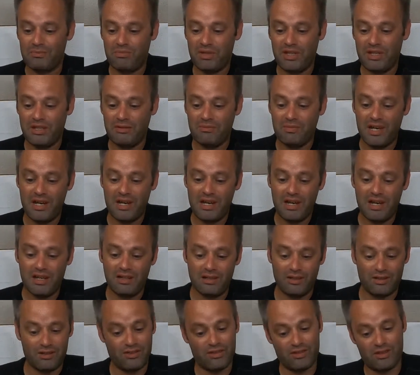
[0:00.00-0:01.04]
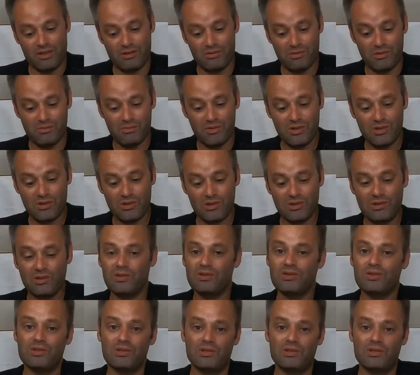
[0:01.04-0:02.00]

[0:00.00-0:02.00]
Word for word: PMag or a Thermold mold